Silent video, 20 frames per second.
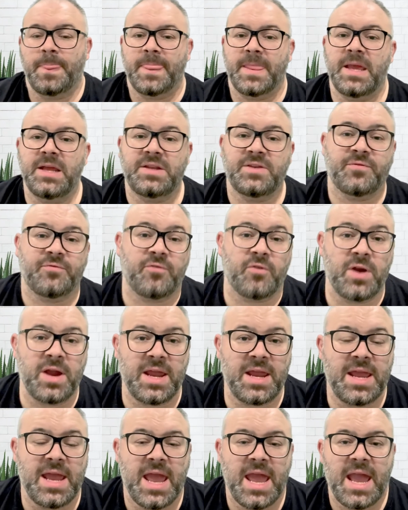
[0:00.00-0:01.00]
It's
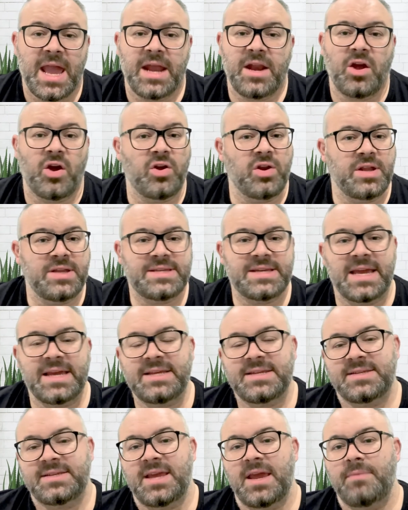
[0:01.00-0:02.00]
free and it only
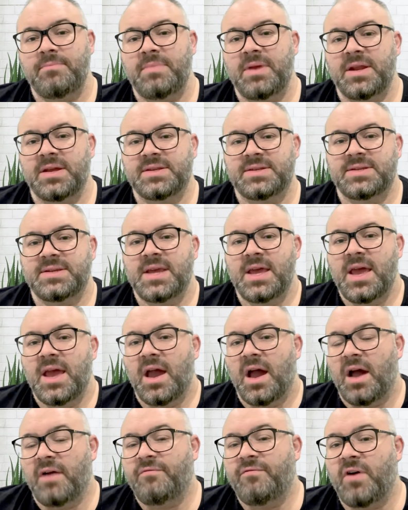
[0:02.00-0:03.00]
takes 10 minutes.
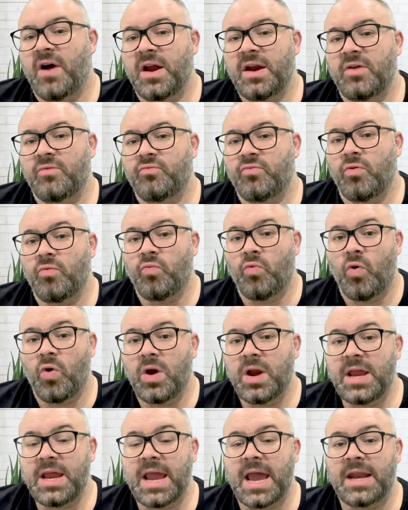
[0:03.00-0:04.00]
I find it
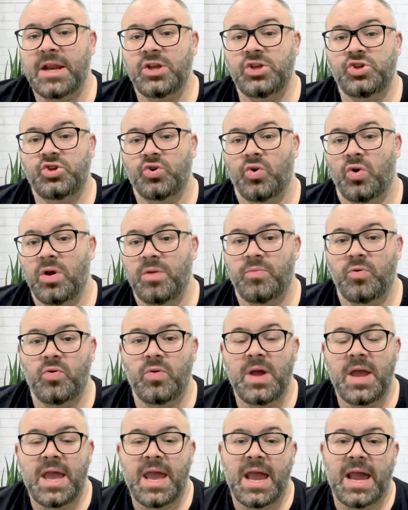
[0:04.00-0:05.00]
rewarding and
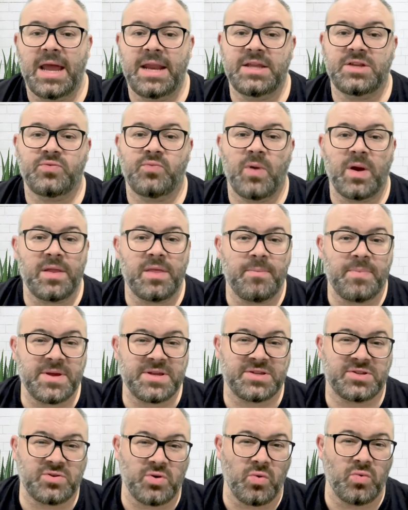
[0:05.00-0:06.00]
enjoyable, and it's one of the
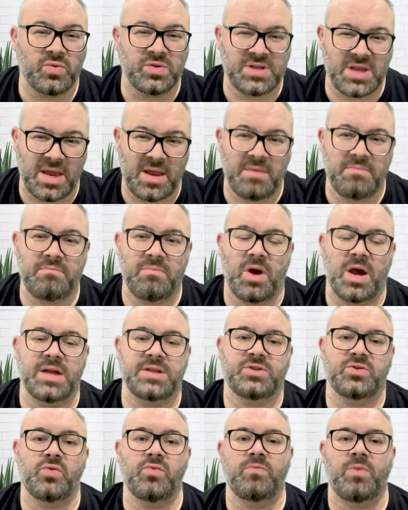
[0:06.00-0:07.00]
best tools in my
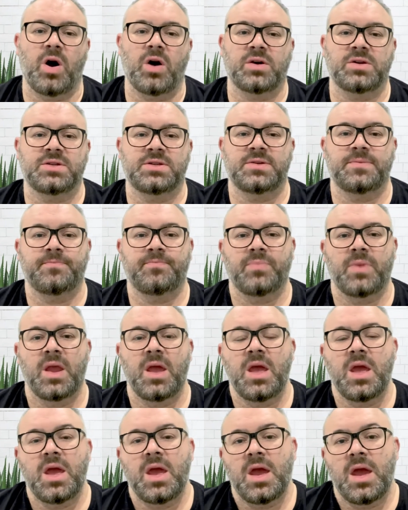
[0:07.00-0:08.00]
toolbox.
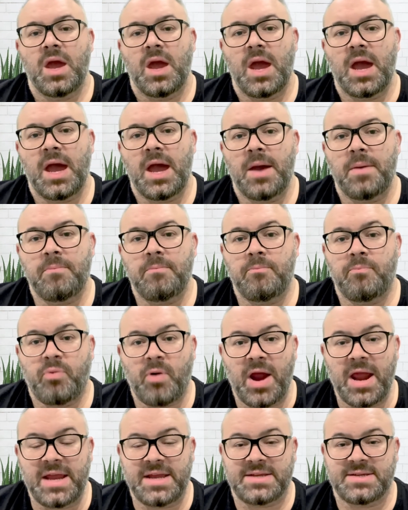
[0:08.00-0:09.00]
Uh,
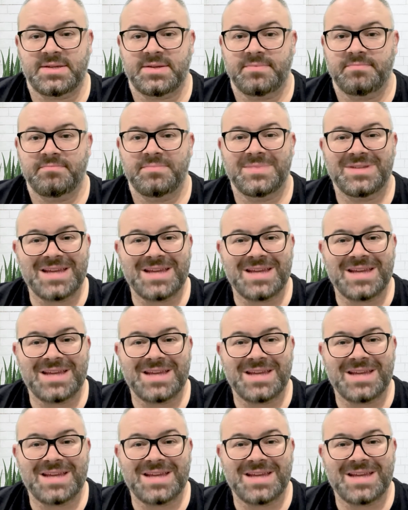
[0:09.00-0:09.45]
breaks.